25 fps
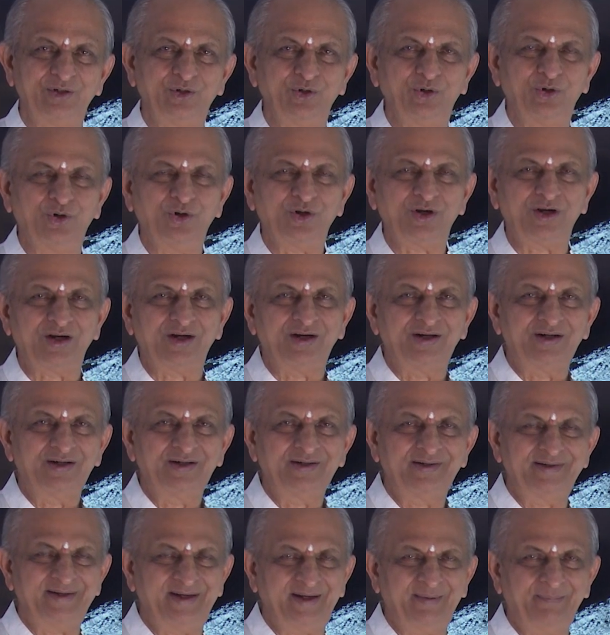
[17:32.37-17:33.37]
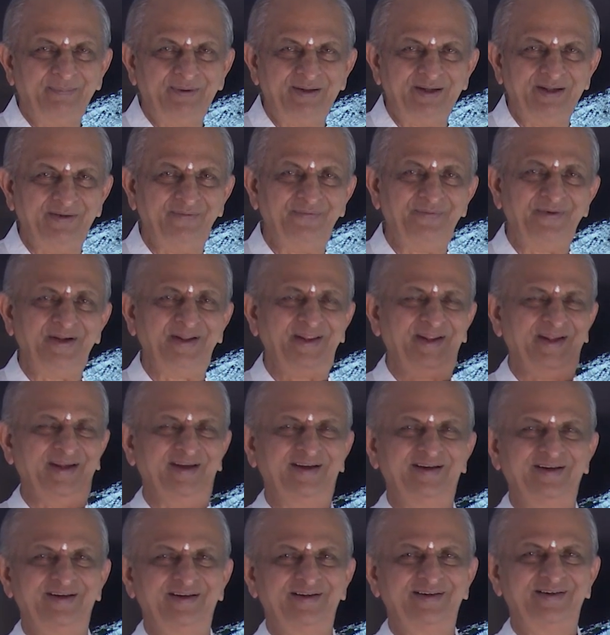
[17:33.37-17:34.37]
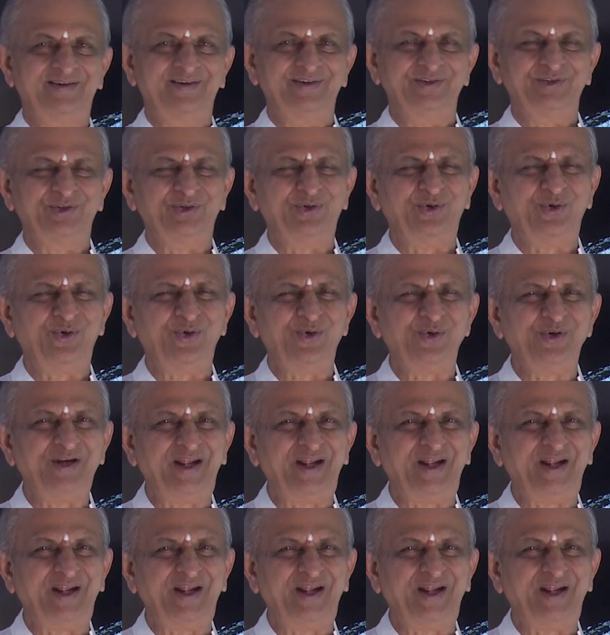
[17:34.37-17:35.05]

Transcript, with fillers: Door, table, everything. So